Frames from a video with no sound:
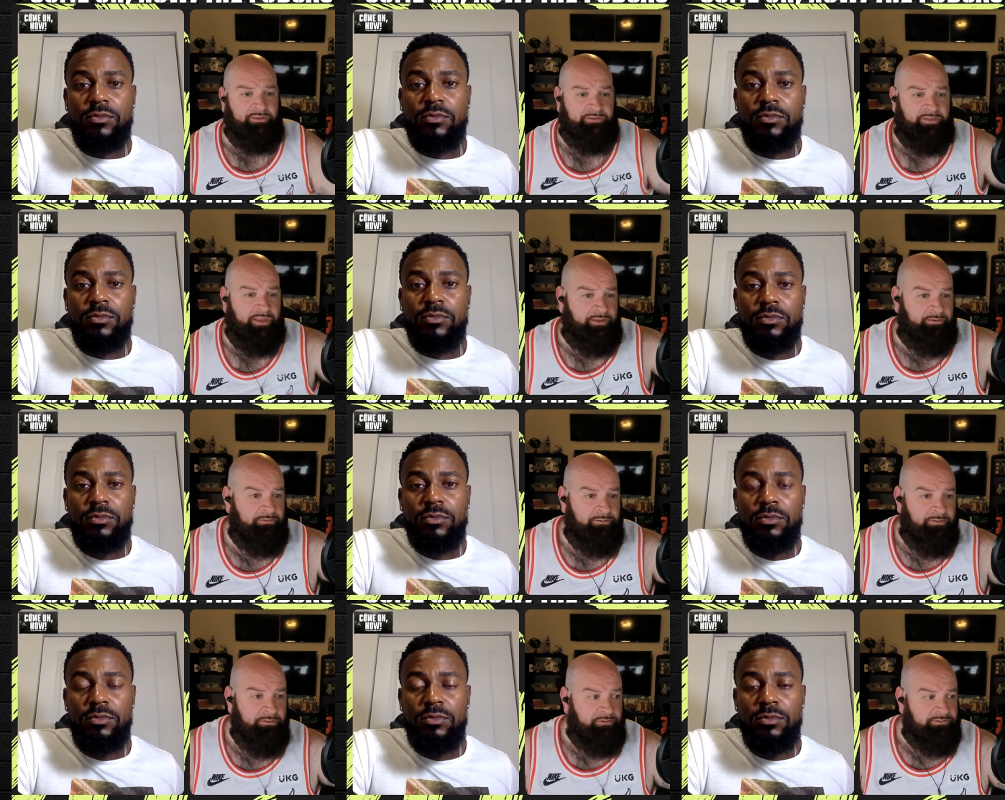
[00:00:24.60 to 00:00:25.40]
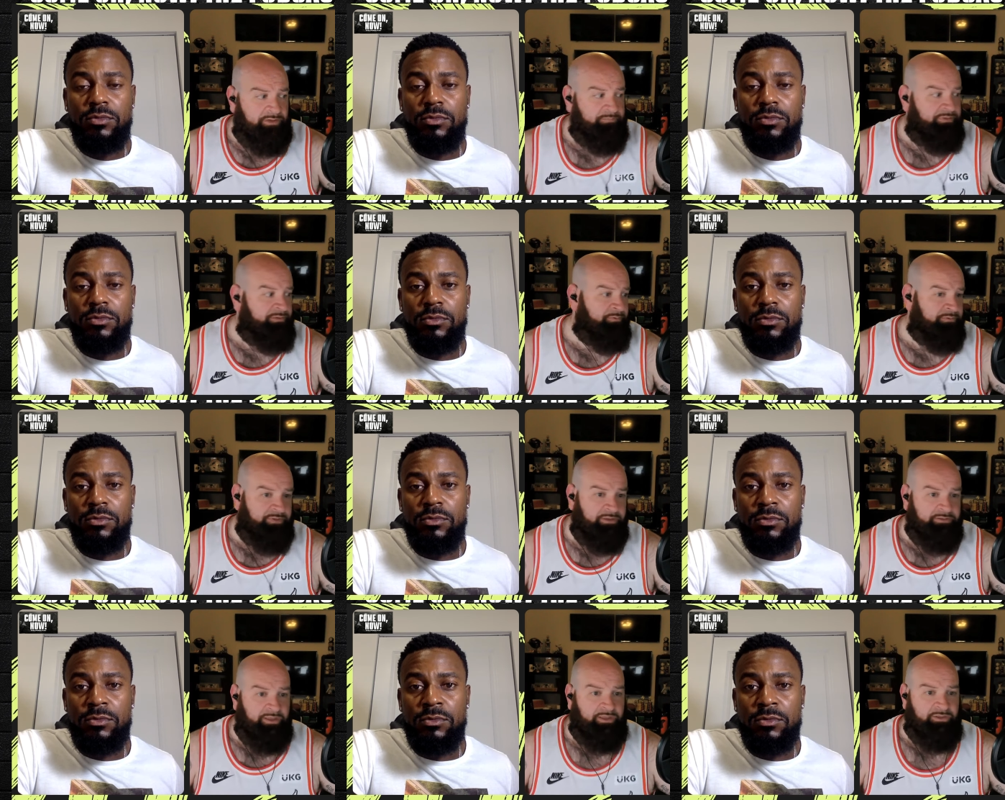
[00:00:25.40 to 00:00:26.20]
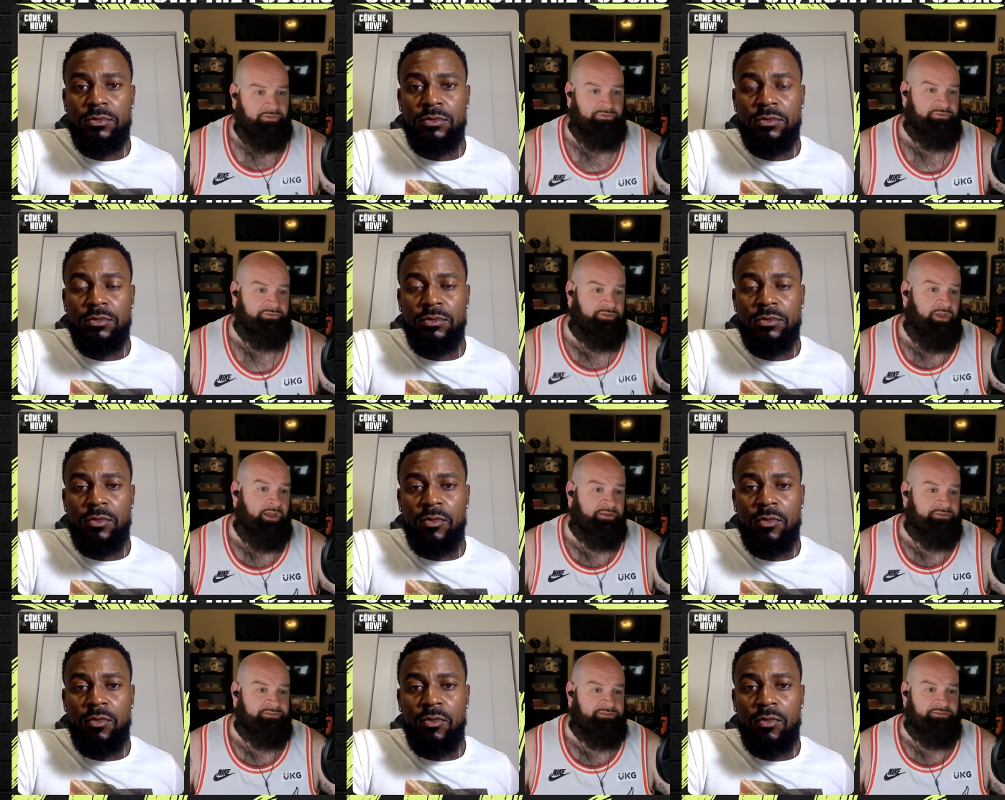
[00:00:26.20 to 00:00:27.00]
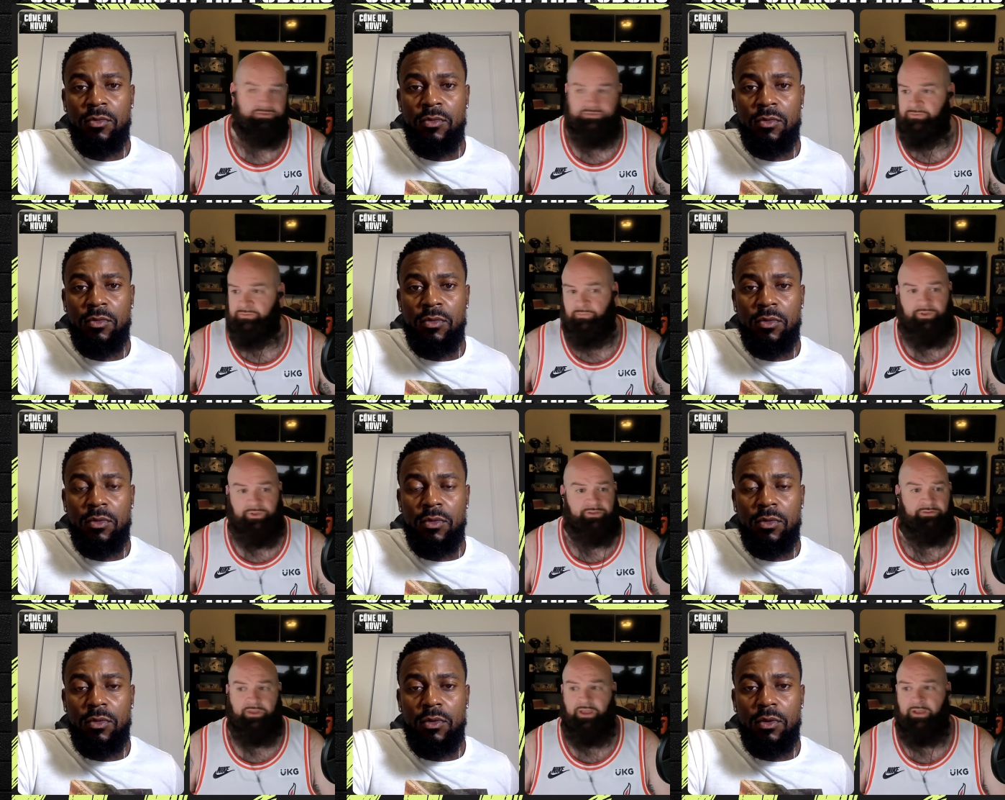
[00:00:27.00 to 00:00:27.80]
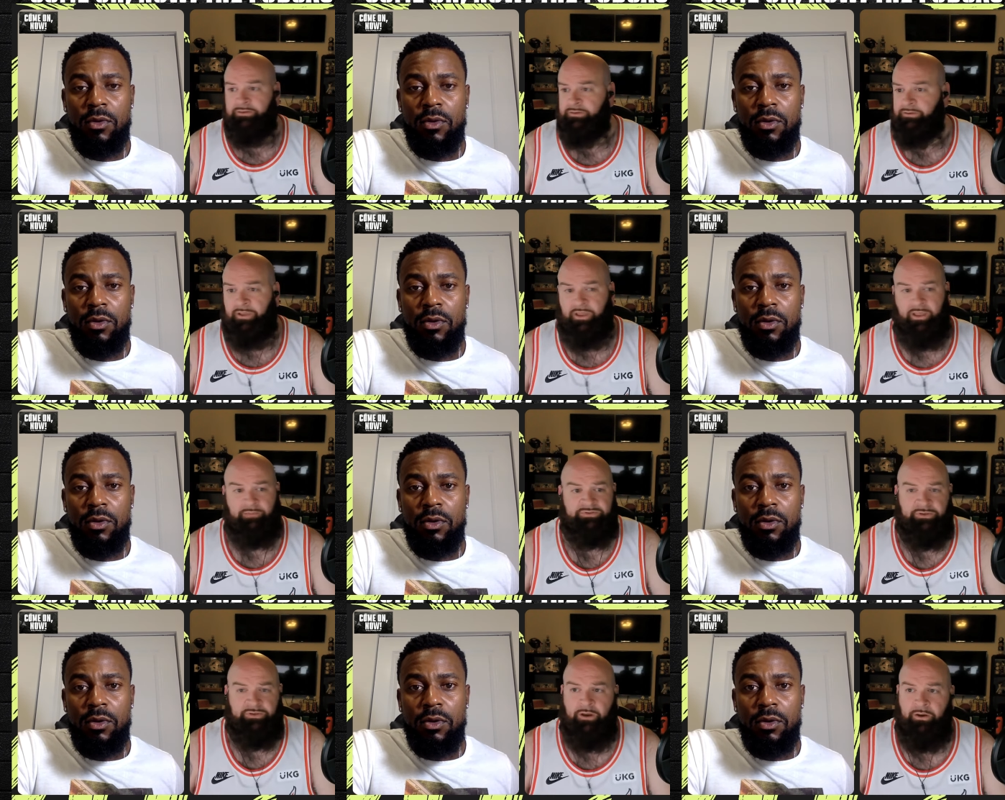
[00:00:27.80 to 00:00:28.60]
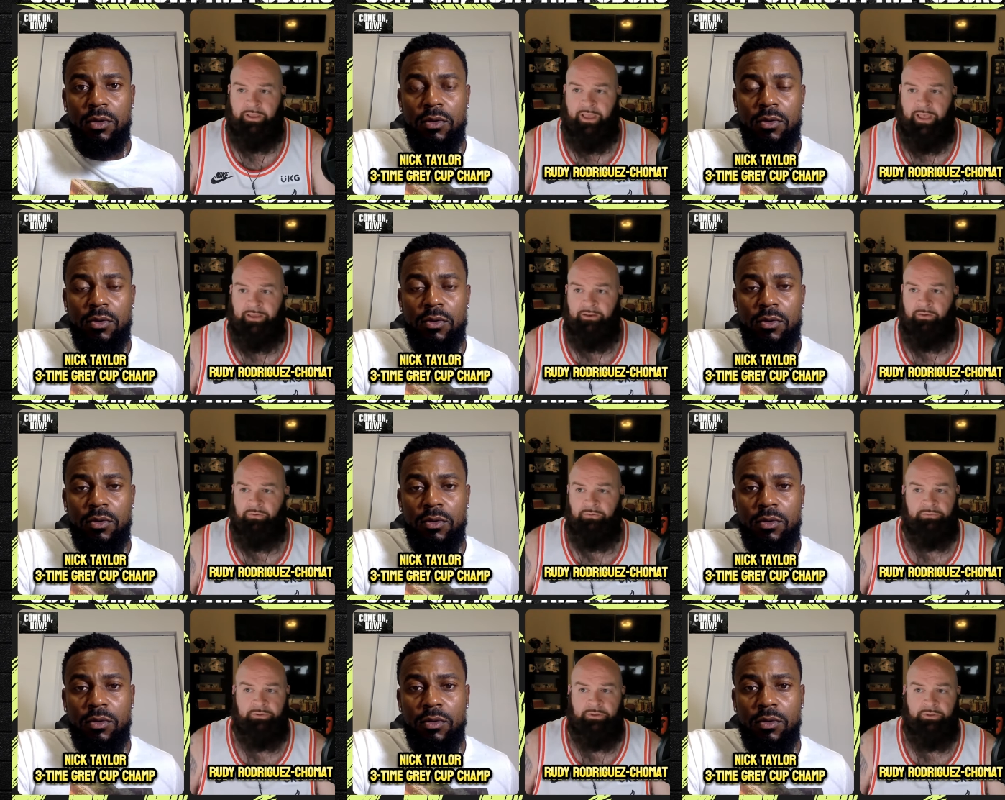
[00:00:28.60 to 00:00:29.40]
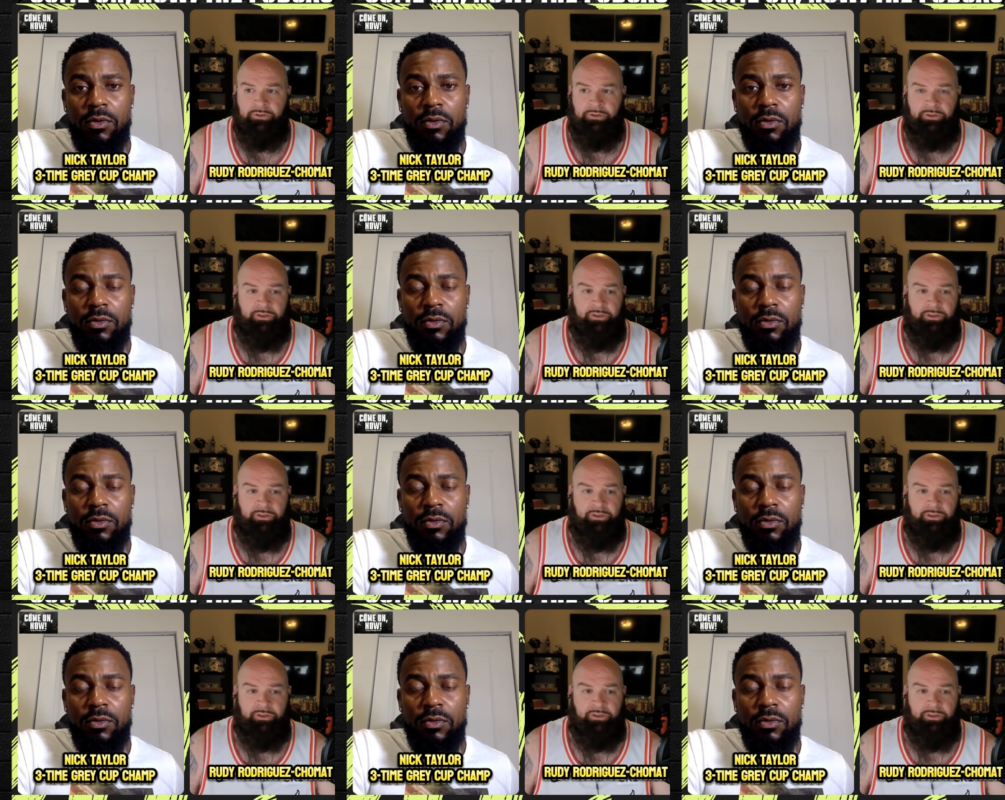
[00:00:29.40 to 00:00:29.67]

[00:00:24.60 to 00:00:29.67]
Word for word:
Speaker 1: think that Doncic should win. I'm sorry, I don't